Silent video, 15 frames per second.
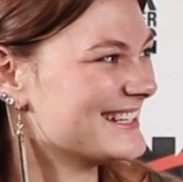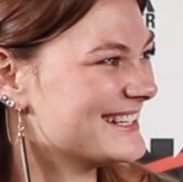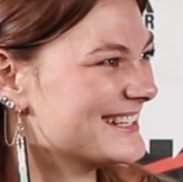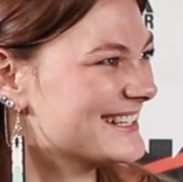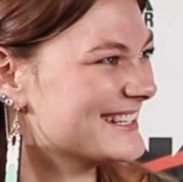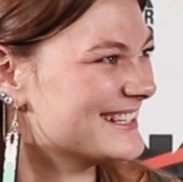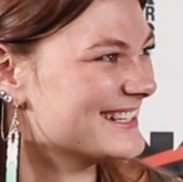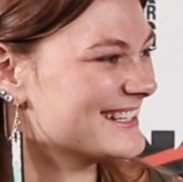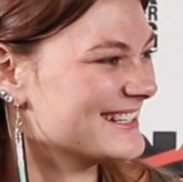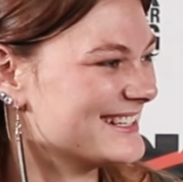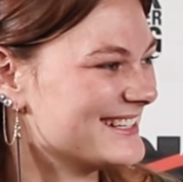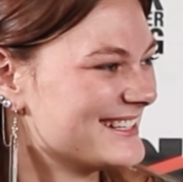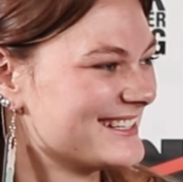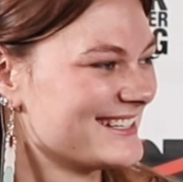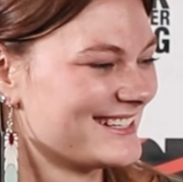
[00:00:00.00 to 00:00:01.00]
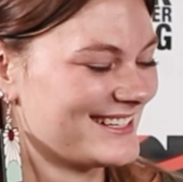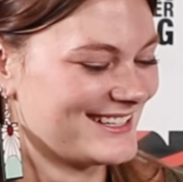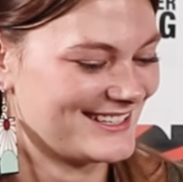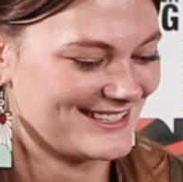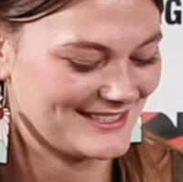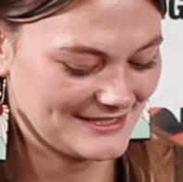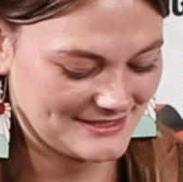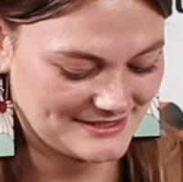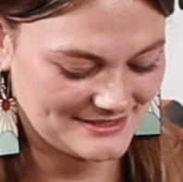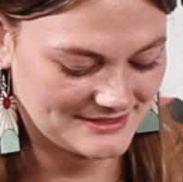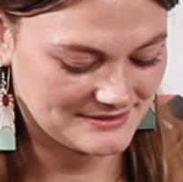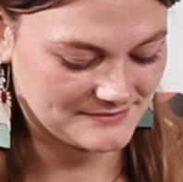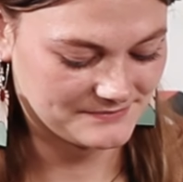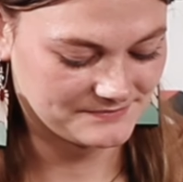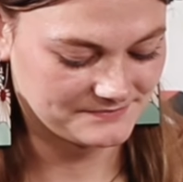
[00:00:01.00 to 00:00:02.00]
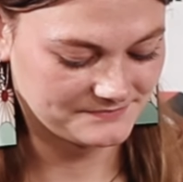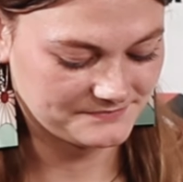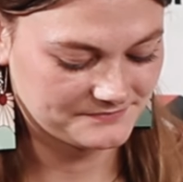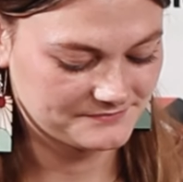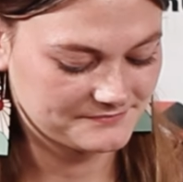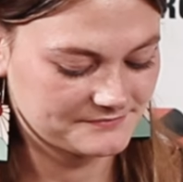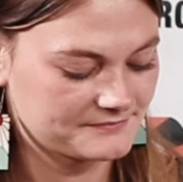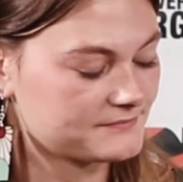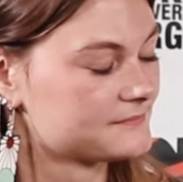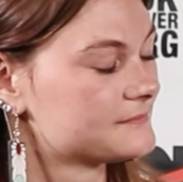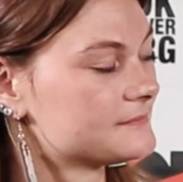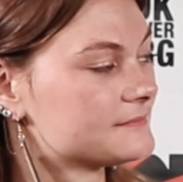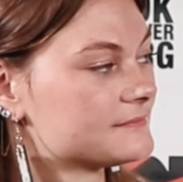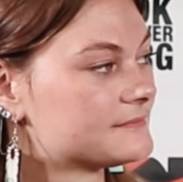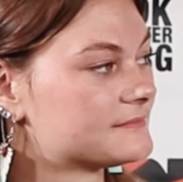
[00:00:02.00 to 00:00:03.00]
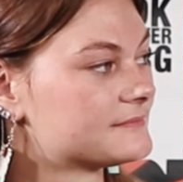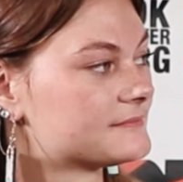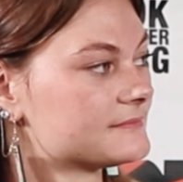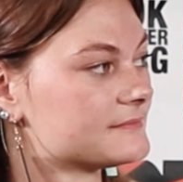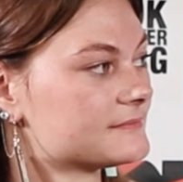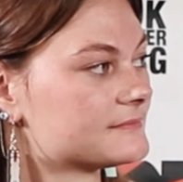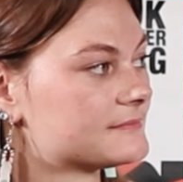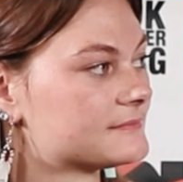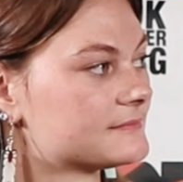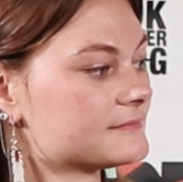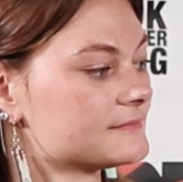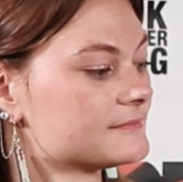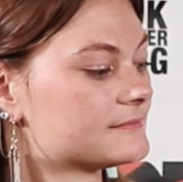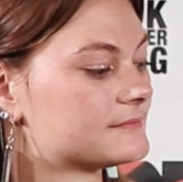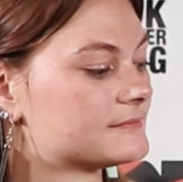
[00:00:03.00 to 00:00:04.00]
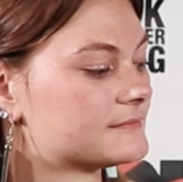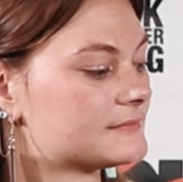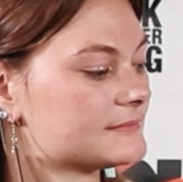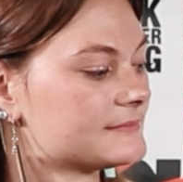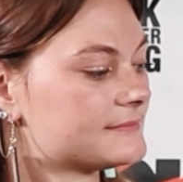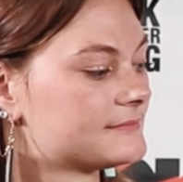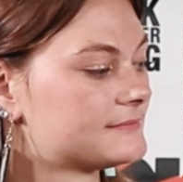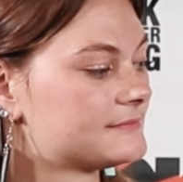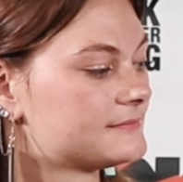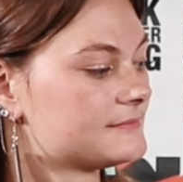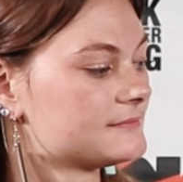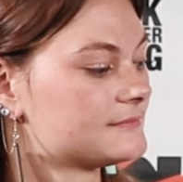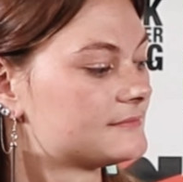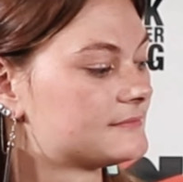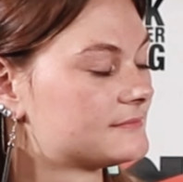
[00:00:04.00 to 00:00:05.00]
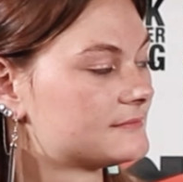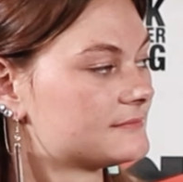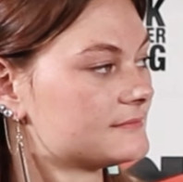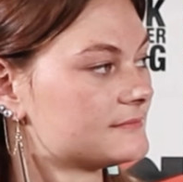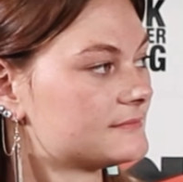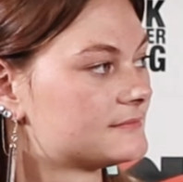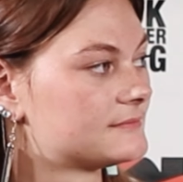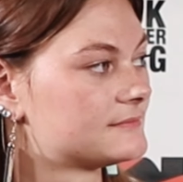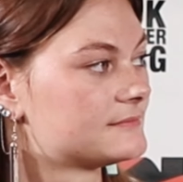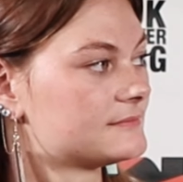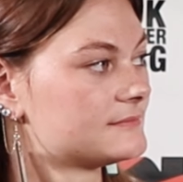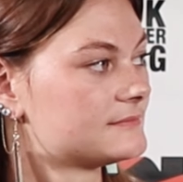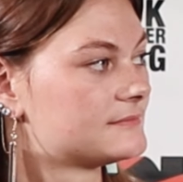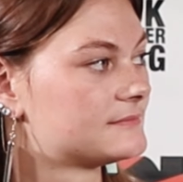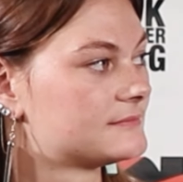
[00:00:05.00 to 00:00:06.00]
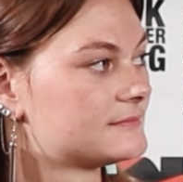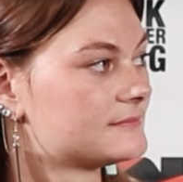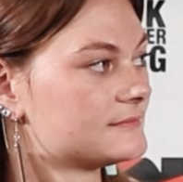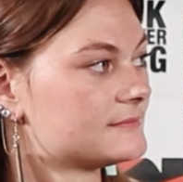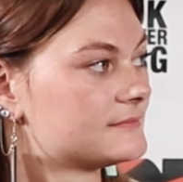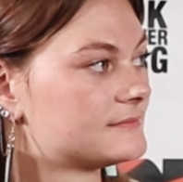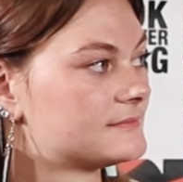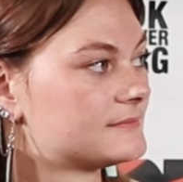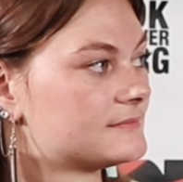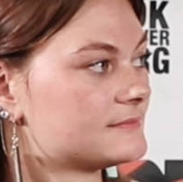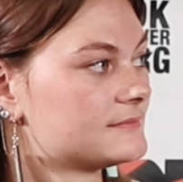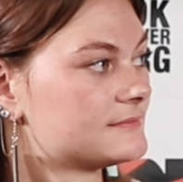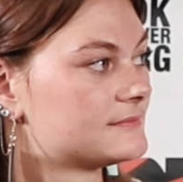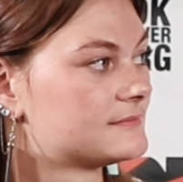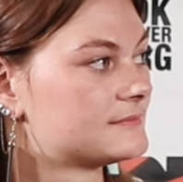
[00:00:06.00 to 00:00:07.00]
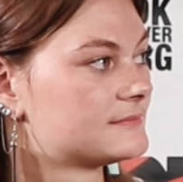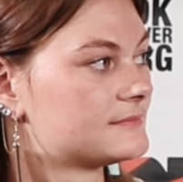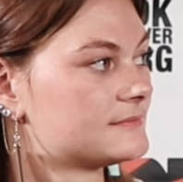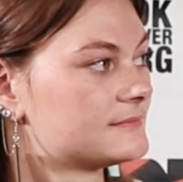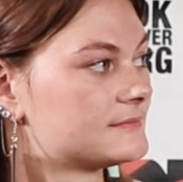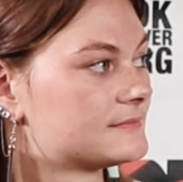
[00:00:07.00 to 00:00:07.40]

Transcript: (not speaking)